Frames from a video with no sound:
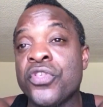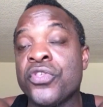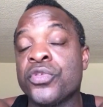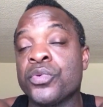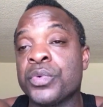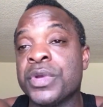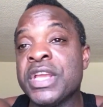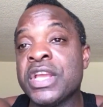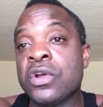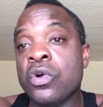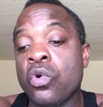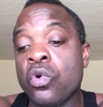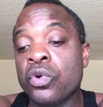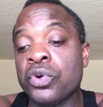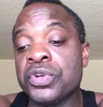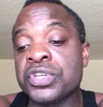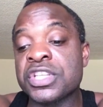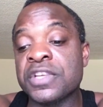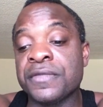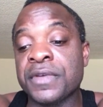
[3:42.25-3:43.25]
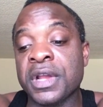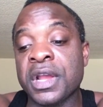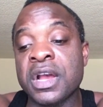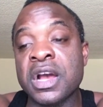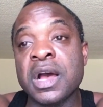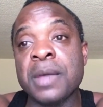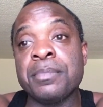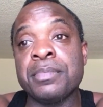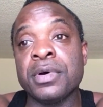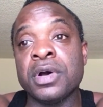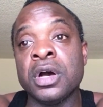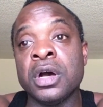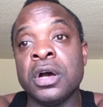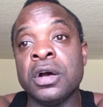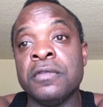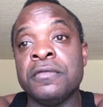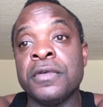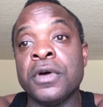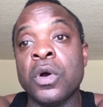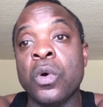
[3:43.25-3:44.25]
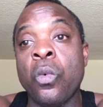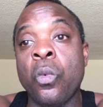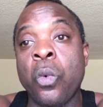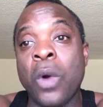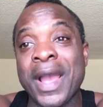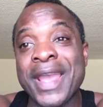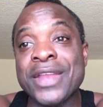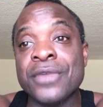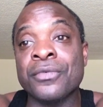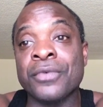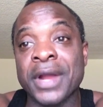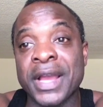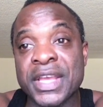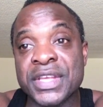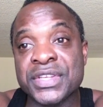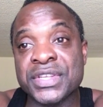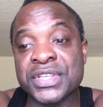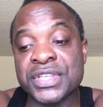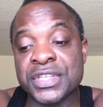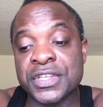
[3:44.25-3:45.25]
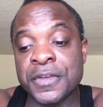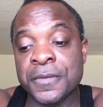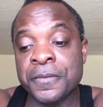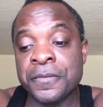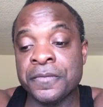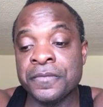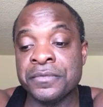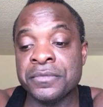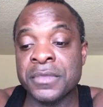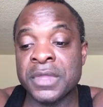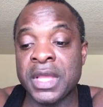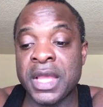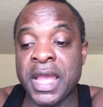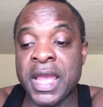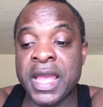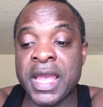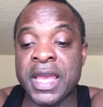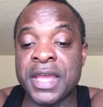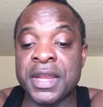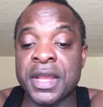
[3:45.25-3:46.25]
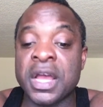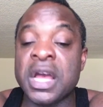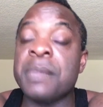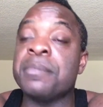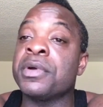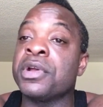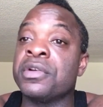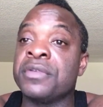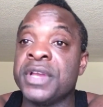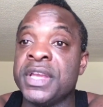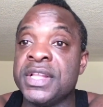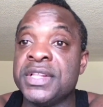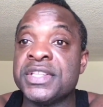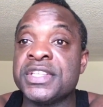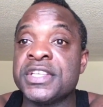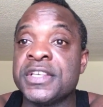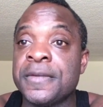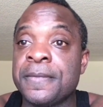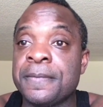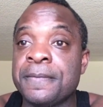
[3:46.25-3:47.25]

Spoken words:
3/4 cup of white rice, and 1 cup of greens.